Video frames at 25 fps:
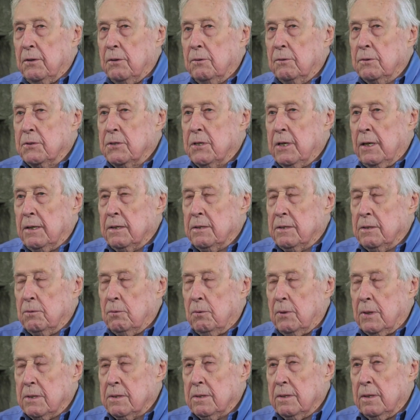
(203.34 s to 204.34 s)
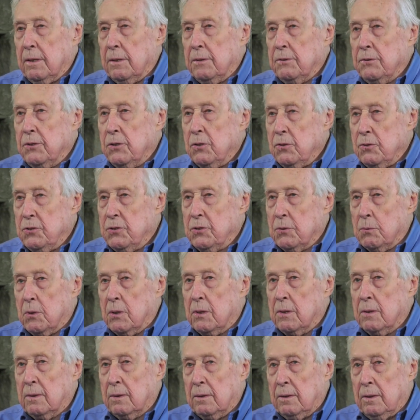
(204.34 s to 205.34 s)
in those days, it wasn't
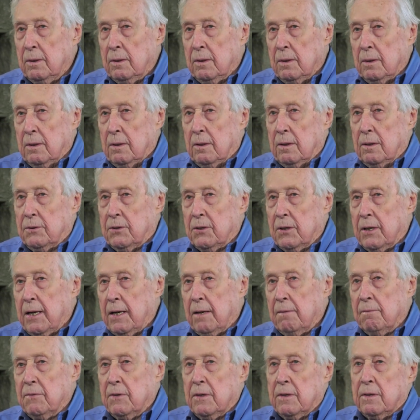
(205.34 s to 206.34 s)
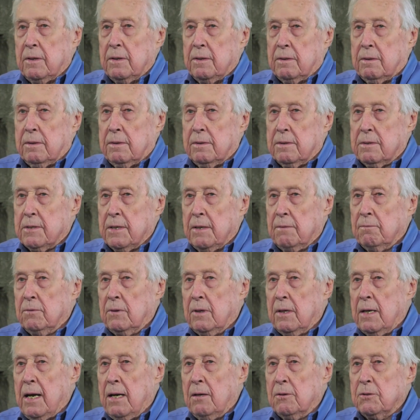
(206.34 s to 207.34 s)
unusual to have
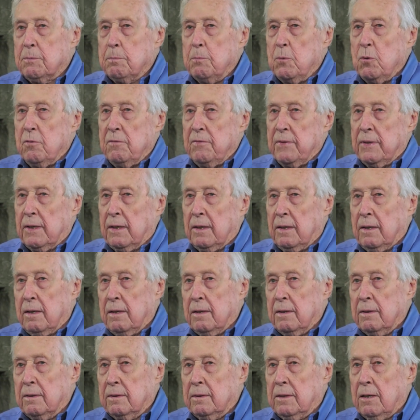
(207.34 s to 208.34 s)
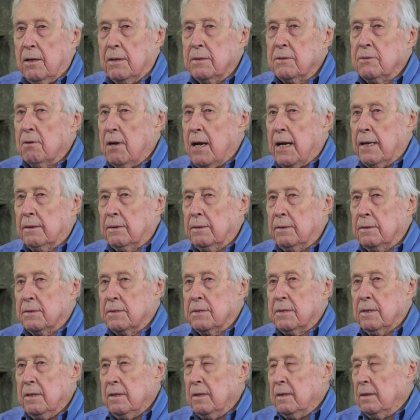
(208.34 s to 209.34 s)
several house moving
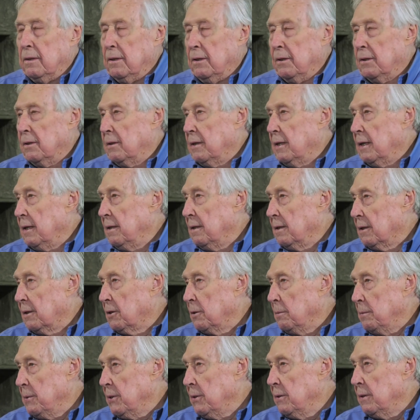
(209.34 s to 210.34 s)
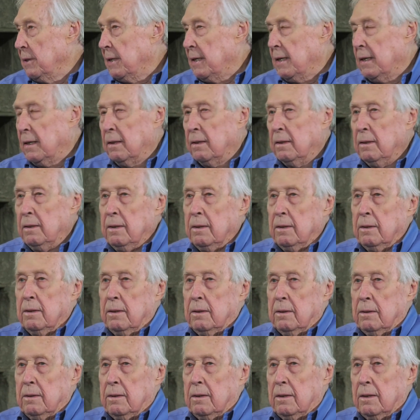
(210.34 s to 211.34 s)
contractors, you know, in the community.
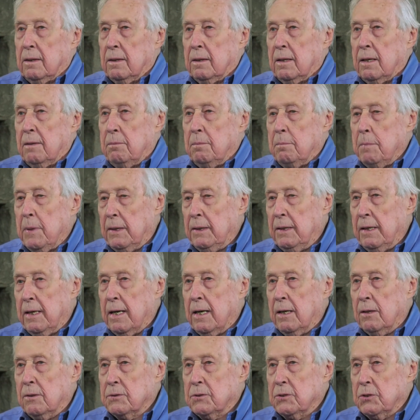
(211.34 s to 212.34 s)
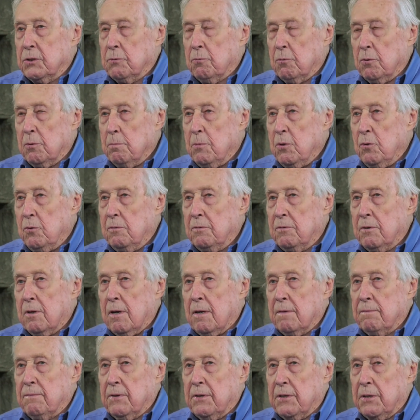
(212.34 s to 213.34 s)
Many houses were moved
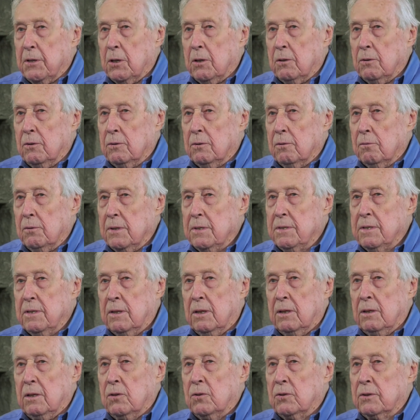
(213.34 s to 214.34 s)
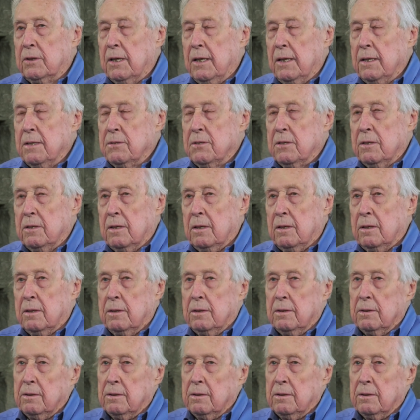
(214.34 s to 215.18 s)
off of their original location